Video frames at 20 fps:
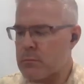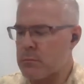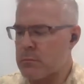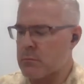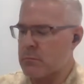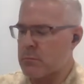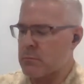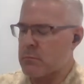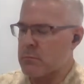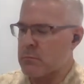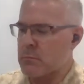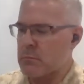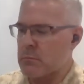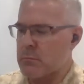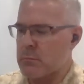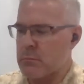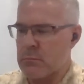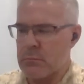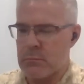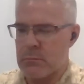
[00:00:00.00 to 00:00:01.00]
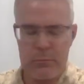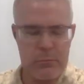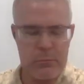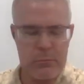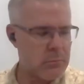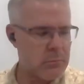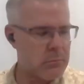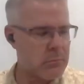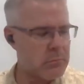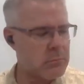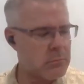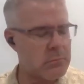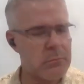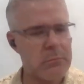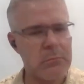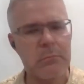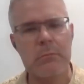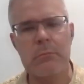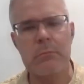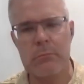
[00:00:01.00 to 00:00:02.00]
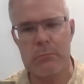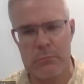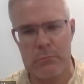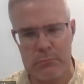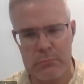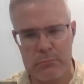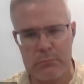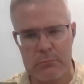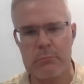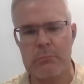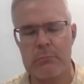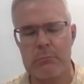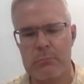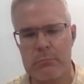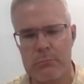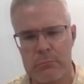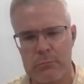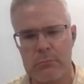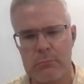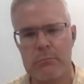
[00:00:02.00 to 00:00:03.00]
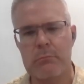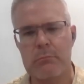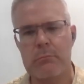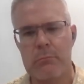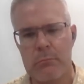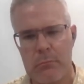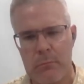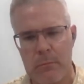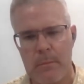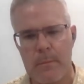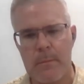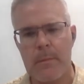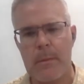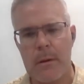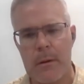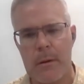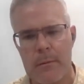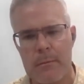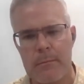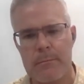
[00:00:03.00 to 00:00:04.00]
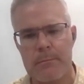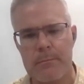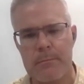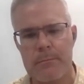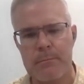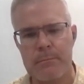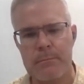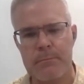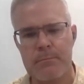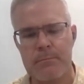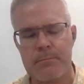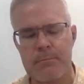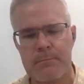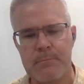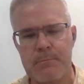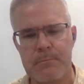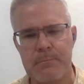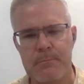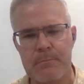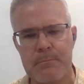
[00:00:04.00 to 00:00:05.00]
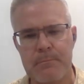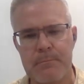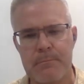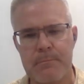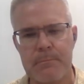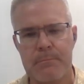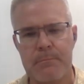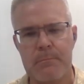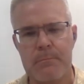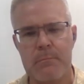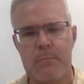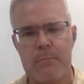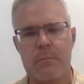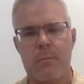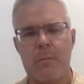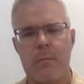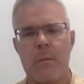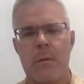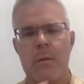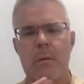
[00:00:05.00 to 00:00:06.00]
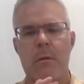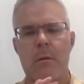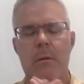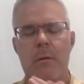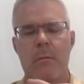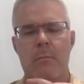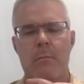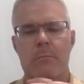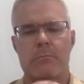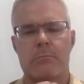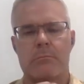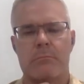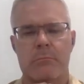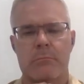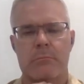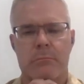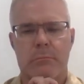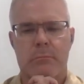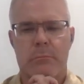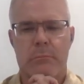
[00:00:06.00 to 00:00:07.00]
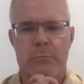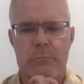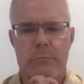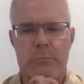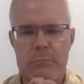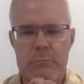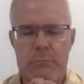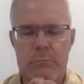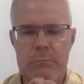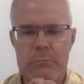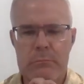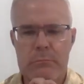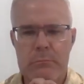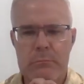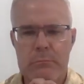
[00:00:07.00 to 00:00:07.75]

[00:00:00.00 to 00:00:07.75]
[no speech]